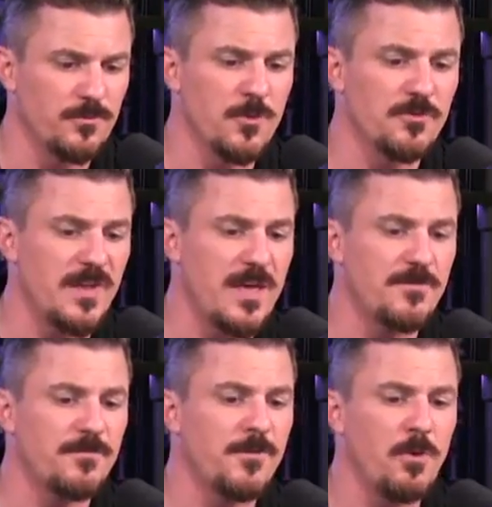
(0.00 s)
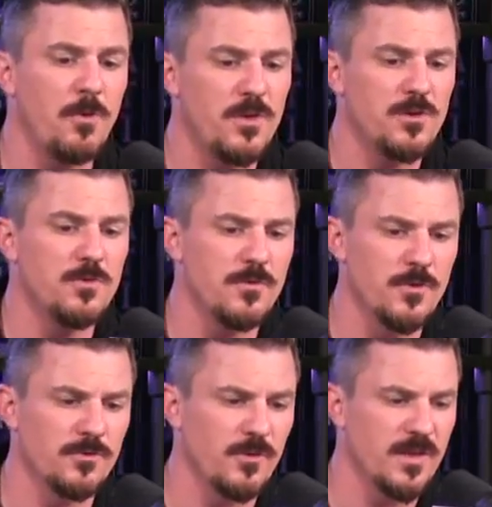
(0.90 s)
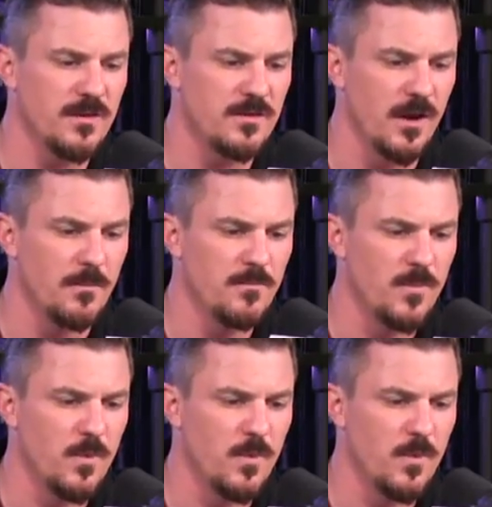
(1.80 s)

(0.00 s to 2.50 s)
First, a full universal income,